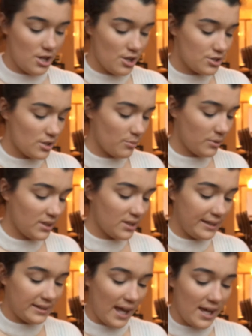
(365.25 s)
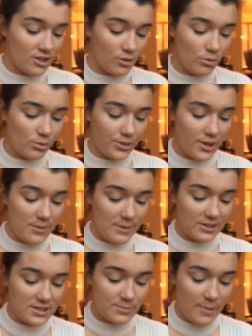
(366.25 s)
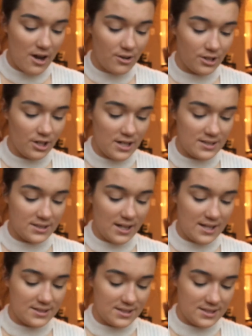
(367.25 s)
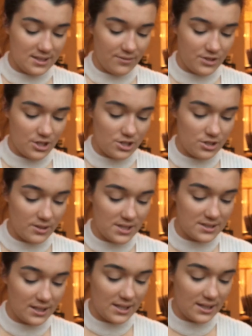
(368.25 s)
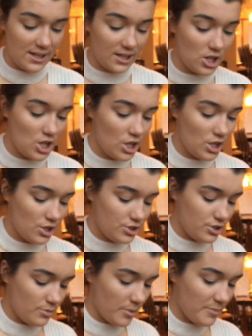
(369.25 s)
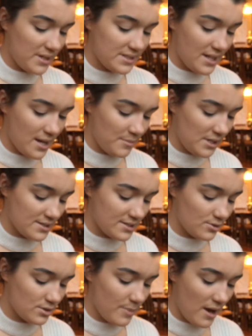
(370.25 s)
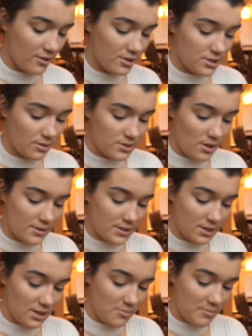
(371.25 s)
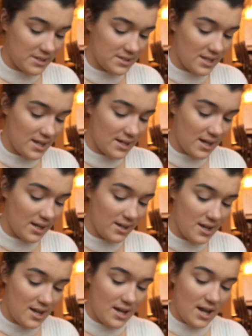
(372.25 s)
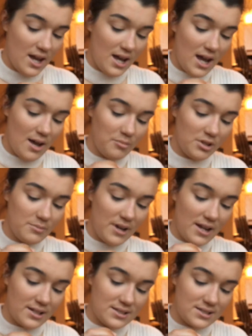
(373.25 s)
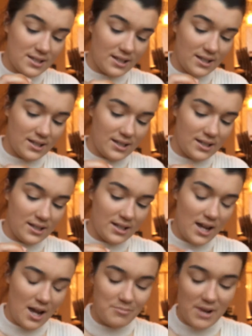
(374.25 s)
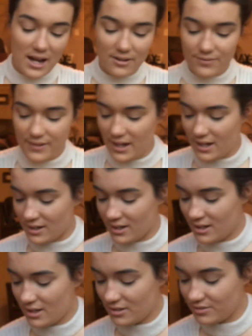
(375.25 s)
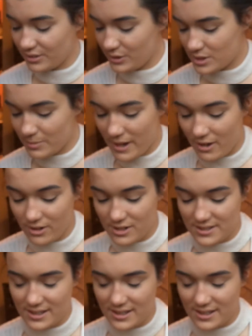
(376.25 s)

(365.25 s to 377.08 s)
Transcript: So I really like that. The cool thing about this powder is it has a sifter, so it doesn't get like super messy. I mean, it's loose powder, so it's always going to get messy. And I'm going to be honest, I'm not a fan of loose powders.